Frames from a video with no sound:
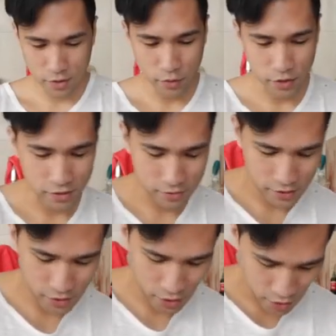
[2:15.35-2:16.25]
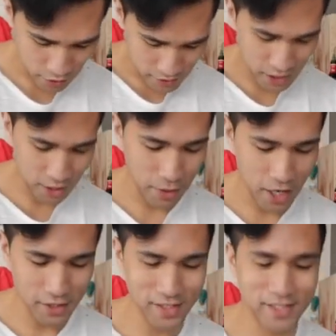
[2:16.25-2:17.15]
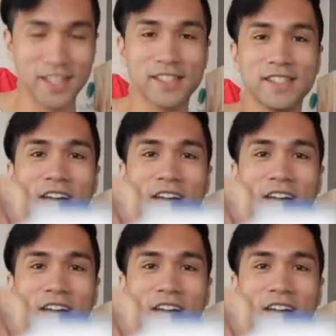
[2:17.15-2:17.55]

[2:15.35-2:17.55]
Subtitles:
Cool. So inside the box is this